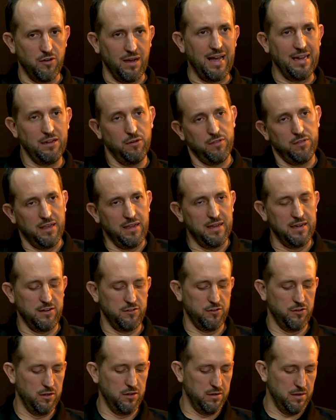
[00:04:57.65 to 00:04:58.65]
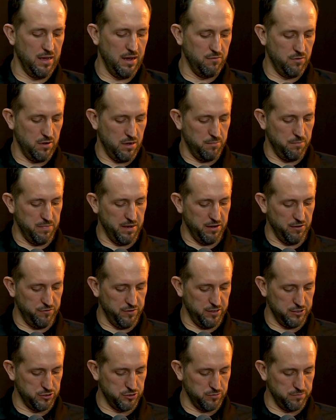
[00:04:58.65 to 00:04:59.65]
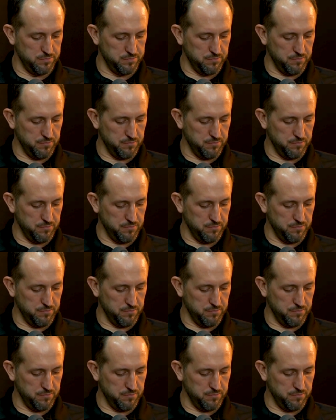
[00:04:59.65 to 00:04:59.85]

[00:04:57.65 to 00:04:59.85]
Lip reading: I do think it is good to have a beneficial.